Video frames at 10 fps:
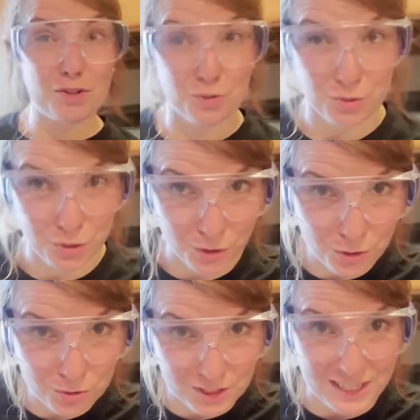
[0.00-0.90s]
you
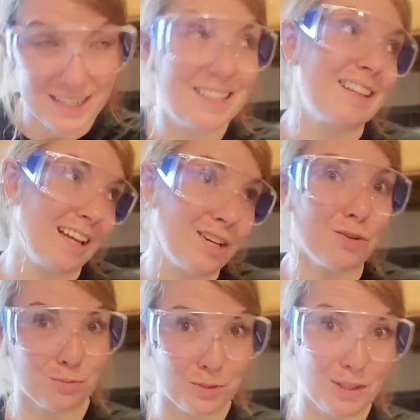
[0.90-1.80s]
use it, then
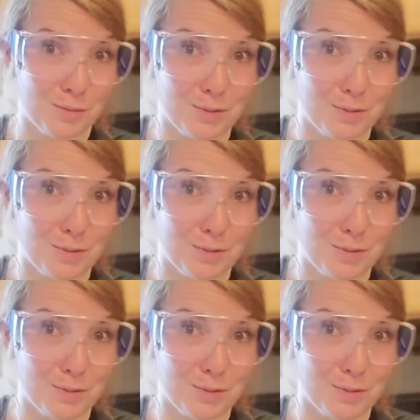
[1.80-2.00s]
you'll really